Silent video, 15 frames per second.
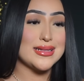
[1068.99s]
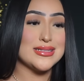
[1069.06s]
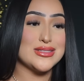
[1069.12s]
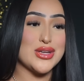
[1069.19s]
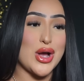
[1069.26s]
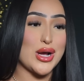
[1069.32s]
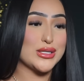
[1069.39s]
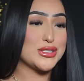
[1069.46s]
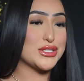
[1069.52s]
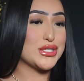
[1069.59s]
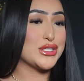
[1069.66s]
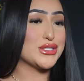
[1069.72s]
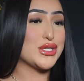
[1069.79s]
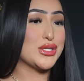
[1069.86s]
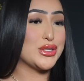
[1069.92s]

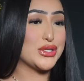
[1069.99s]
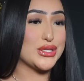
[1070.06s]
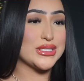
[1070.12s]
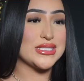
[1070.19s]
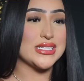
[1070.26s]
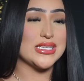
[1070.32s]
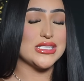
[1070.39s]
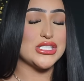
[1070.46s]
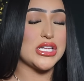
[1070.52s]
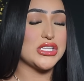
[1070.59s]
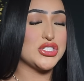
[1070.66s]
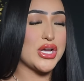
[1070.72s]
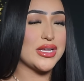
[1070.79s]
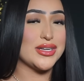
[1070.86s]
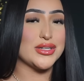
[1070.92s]
Doctors, nurses,
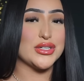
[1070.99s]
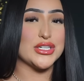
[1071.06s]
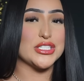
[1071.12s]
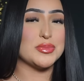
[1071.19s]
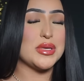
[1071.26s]
janitors,